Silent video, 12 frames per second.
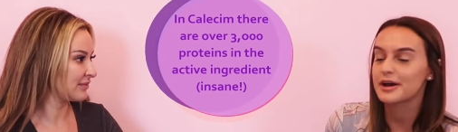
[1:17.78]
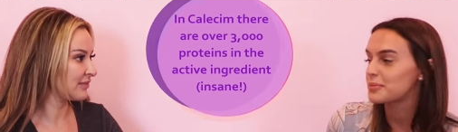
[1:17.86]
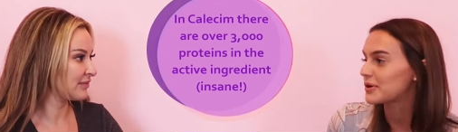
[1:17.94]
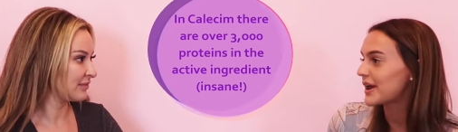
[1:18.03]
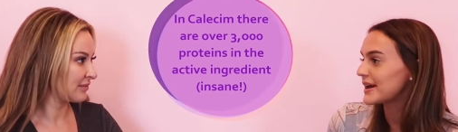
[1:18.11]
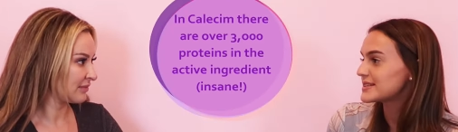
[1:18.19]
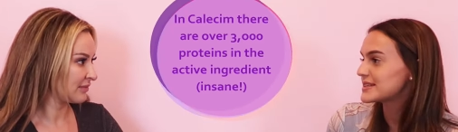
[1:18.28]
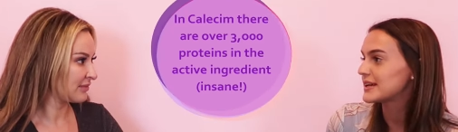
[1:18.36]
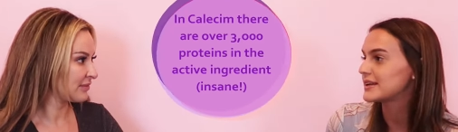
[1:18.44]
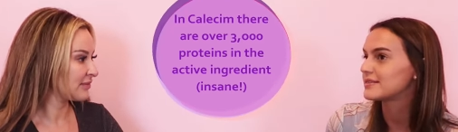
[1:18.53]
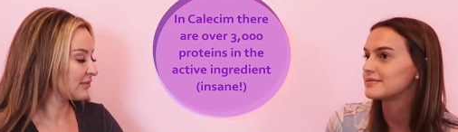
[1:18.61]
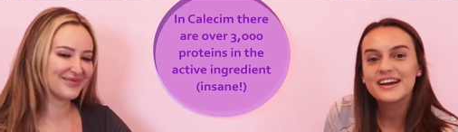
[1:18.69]

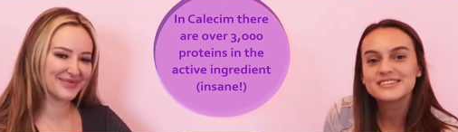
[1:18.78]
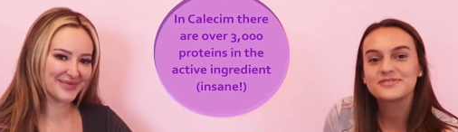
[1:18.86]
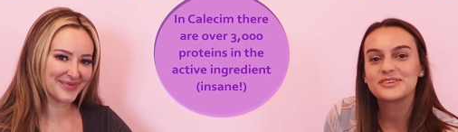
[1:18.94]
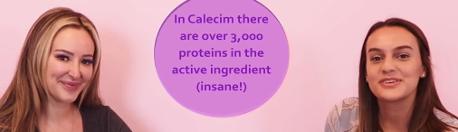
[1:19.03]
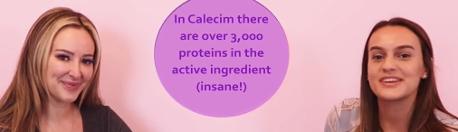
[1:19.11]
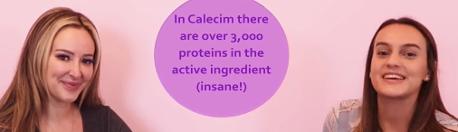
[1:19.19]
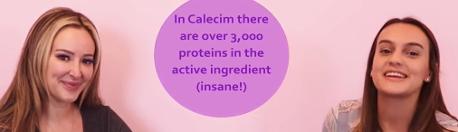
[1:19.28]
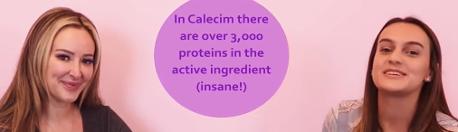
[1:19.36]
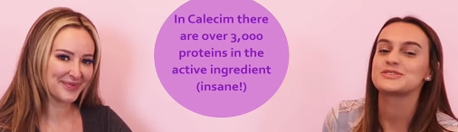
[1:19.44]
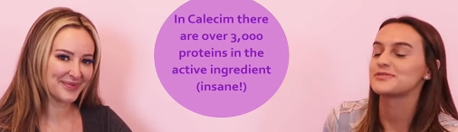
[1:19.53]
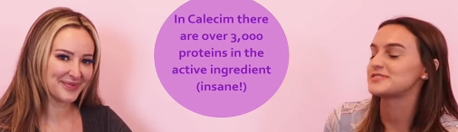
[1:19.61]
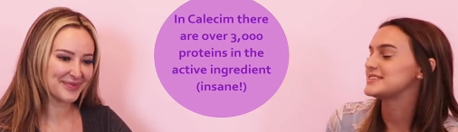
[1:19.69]
Speaker 1: fibronectin. Our active ingredient is
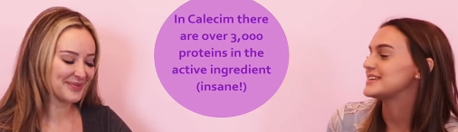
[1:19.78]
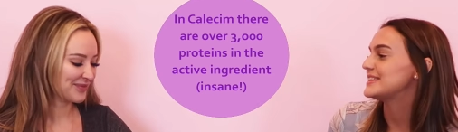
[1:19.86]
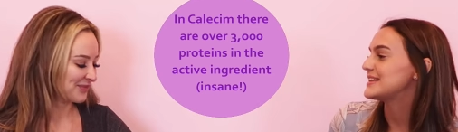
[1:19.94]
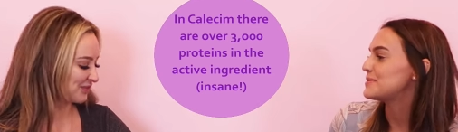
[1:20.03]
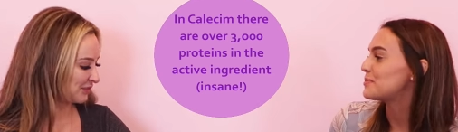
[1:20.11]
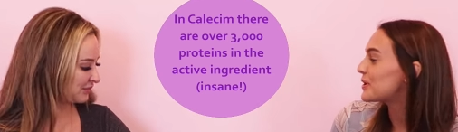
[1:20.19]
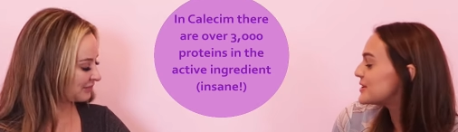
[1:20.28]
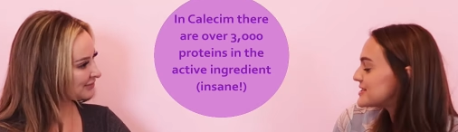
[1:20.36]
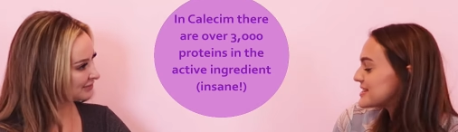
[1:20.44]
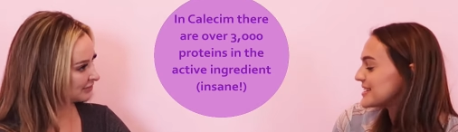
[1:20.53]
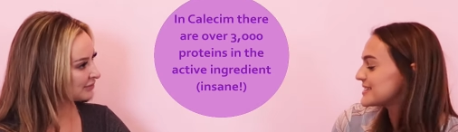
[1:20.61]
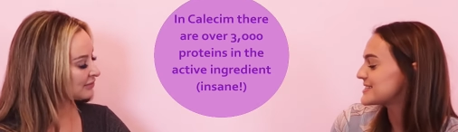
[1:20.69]
obviously the
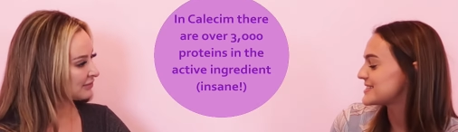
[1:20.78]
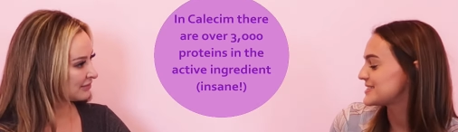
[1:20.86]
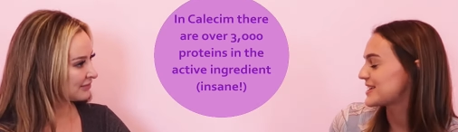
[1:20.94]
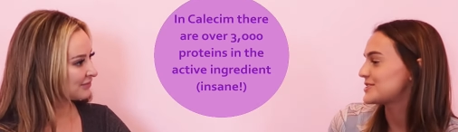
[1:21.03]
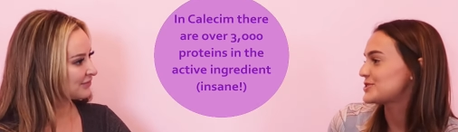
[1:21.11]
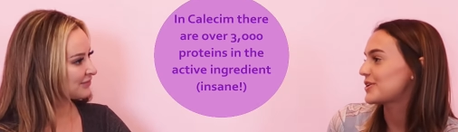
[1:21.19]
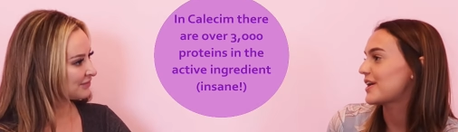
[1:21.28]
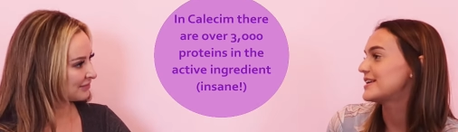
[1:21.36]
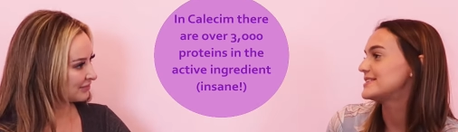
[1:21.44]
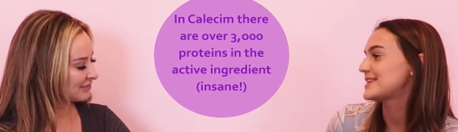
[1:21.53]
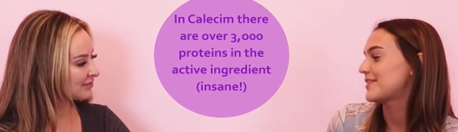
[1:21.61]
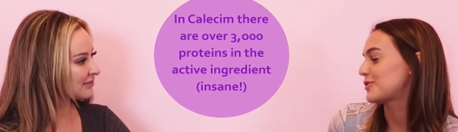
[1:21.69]
proteins, the
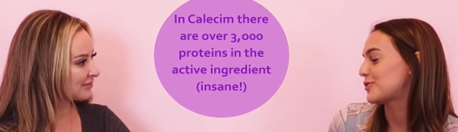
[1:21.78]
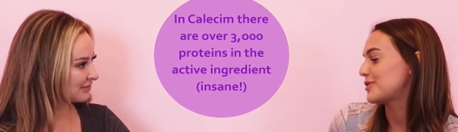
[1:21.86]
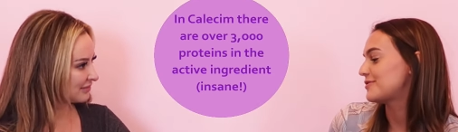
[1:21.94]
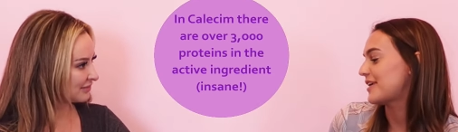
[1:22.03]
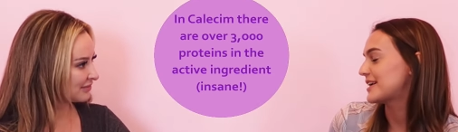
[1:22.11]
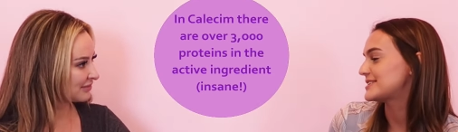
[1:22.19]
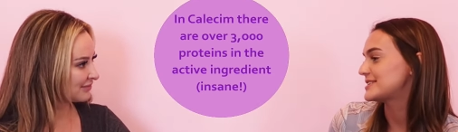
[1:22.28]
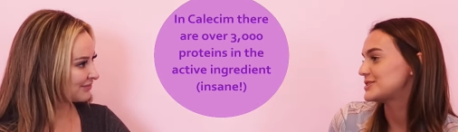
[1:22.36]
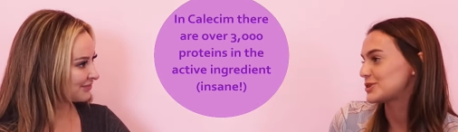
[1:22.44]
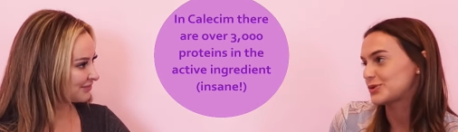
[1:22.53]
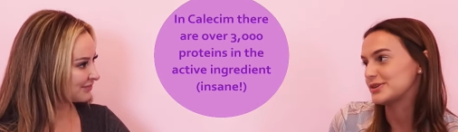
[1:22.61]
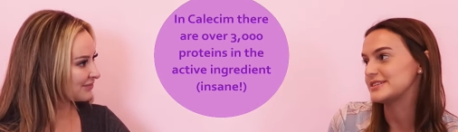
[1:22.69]
cytokines, and the growth factors
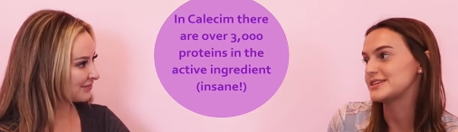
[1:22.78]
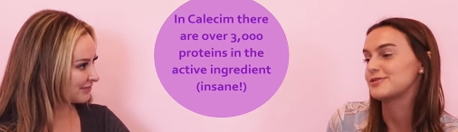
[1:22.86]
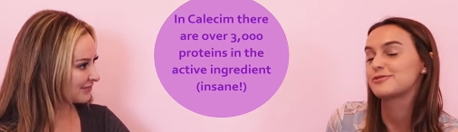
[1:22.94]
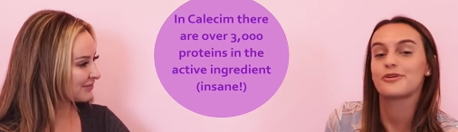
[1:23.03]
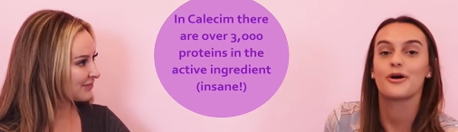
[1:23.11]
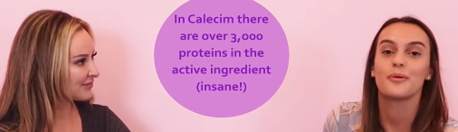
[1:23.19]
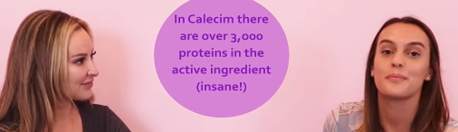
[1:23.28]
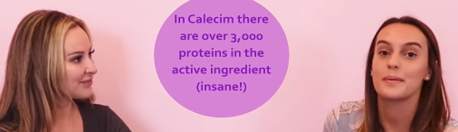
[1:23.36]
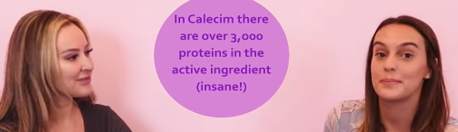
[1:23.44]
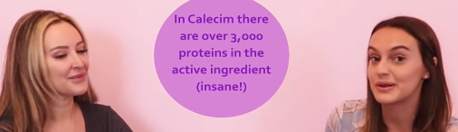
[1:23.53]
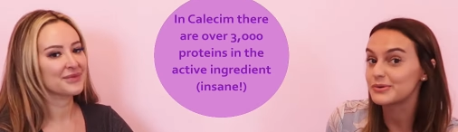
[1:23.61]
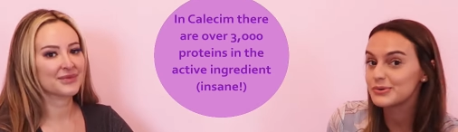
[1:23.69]
secreted from
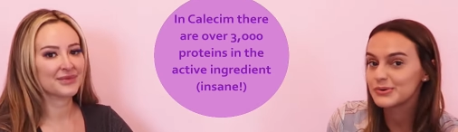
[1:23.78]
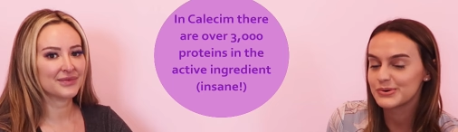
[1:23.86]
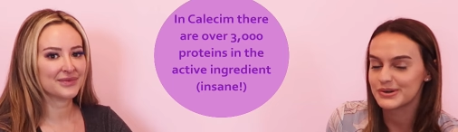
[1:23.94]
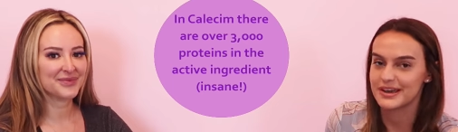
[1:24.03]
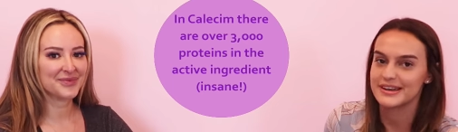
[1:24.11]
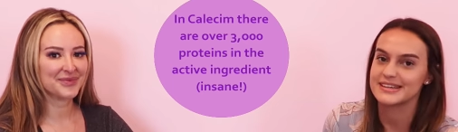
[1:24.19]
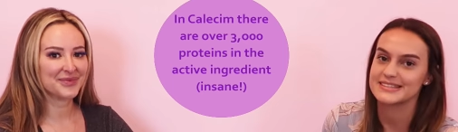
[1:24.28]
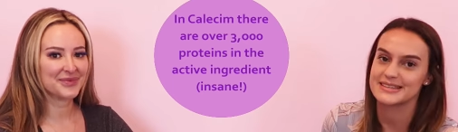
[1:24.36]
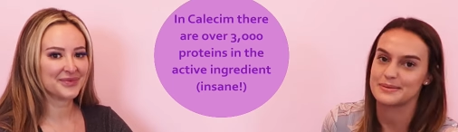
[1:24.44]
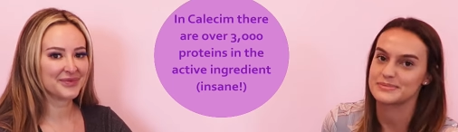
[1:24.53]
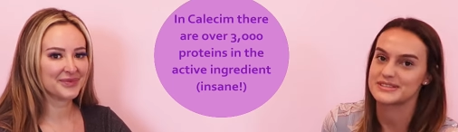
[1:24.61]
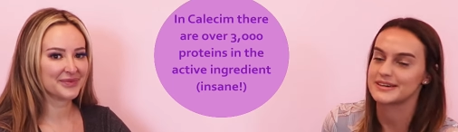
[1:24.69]
umbilical cord lining
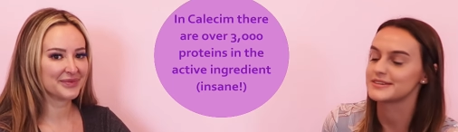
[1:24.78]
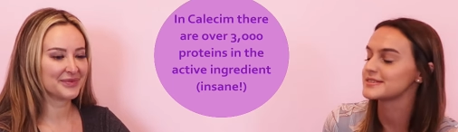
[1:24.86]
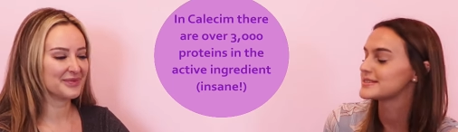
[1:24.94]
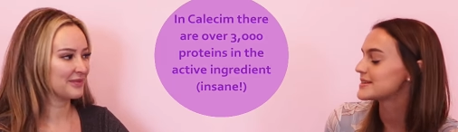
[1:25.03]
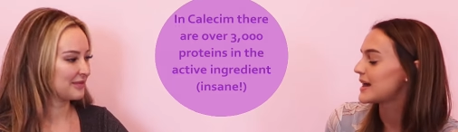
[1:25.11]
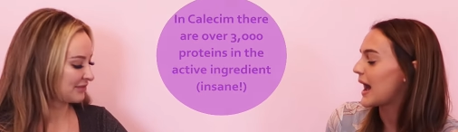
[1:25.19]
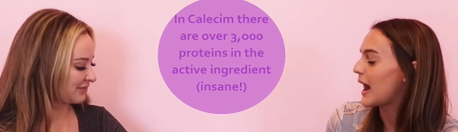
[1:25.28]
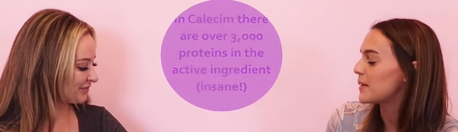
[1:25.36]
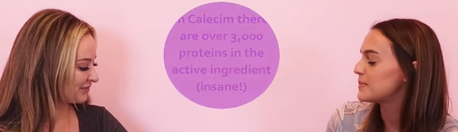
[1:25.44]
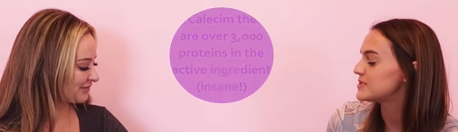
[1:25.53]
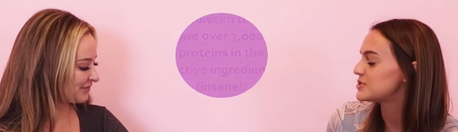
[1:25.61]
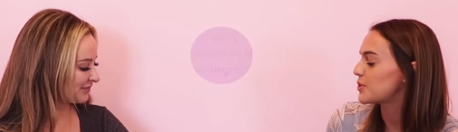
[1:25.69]
stem cells.
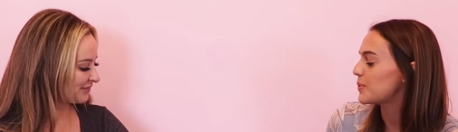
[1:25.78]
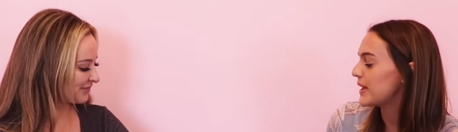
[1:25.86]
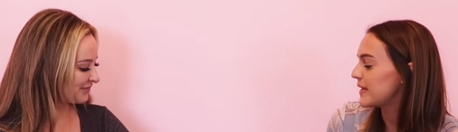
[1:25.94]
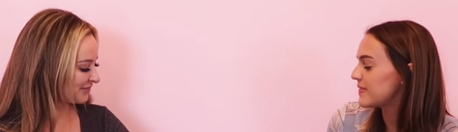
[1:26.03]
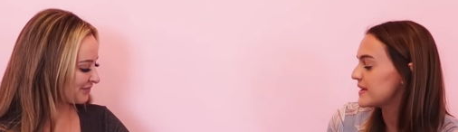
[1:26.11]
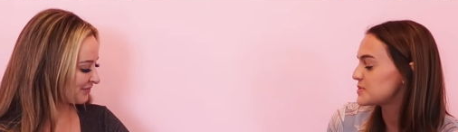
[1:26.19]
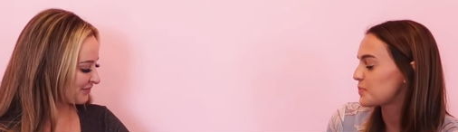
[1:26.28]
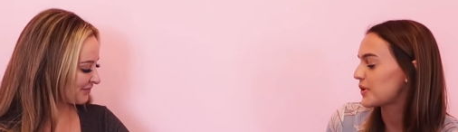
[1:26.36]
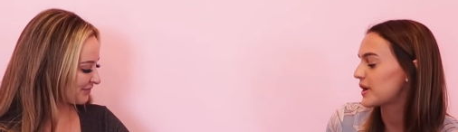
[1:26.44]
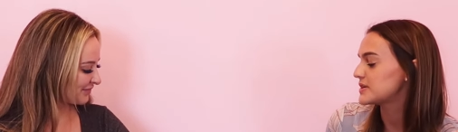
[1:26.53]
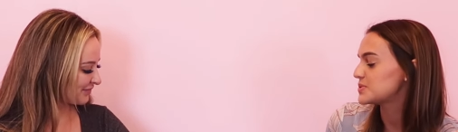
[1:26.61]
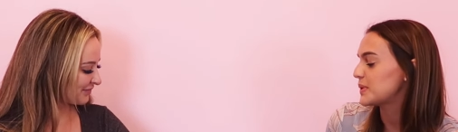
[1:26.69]
So in this
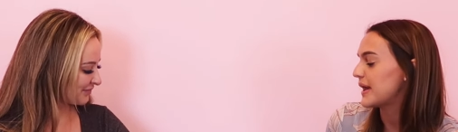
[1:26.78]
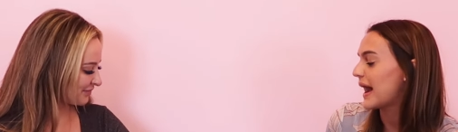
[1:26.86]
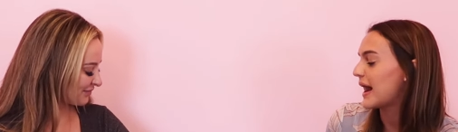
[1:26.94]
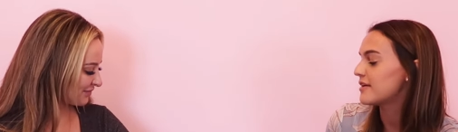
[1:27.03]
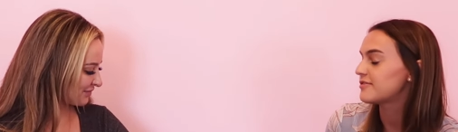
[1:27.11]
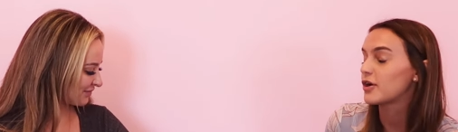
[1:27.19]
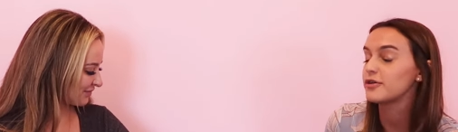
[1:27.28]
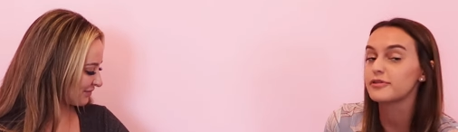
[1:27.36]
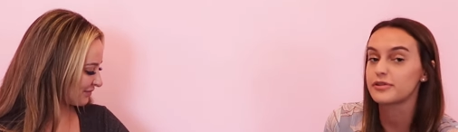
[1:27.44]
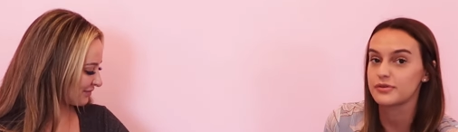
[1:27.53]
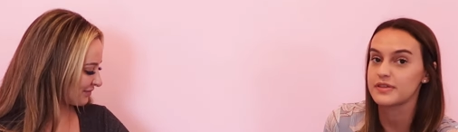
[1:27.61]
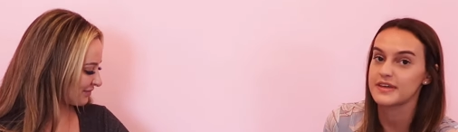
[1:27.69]
product, we have over
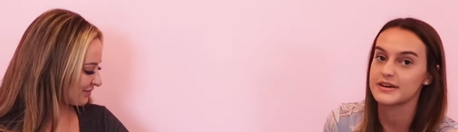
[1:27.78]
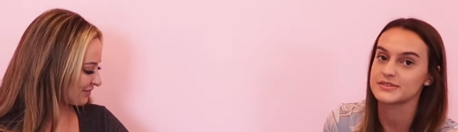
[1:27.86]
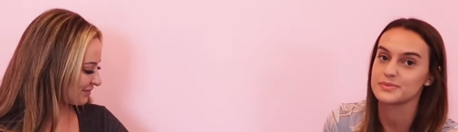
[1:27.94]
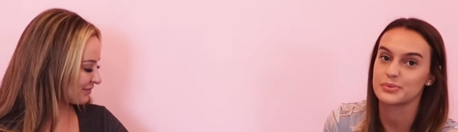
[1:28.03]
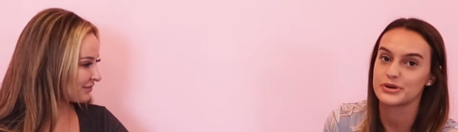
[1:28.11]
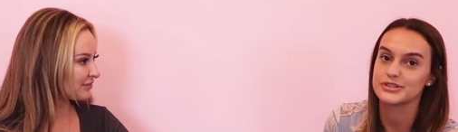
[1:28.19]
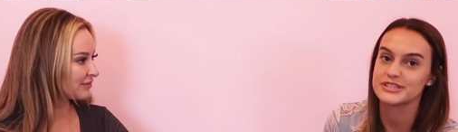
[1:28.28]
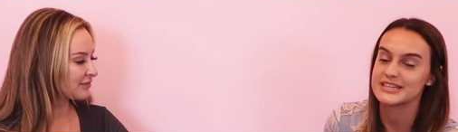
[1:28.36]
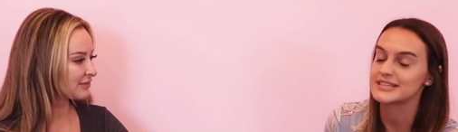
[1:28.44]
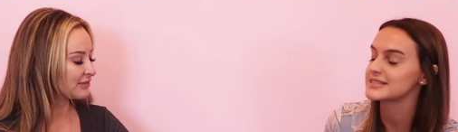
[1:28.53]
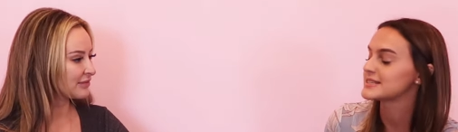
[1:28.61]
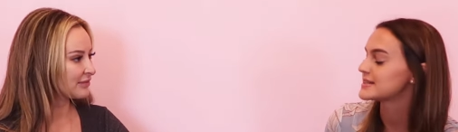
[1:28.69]
3,000
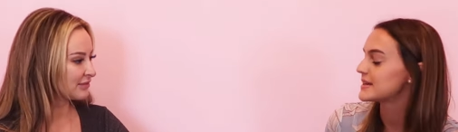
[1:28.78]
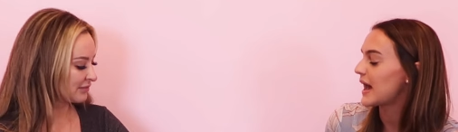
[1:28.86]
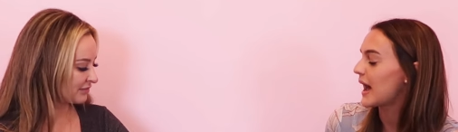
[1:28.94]
proteins.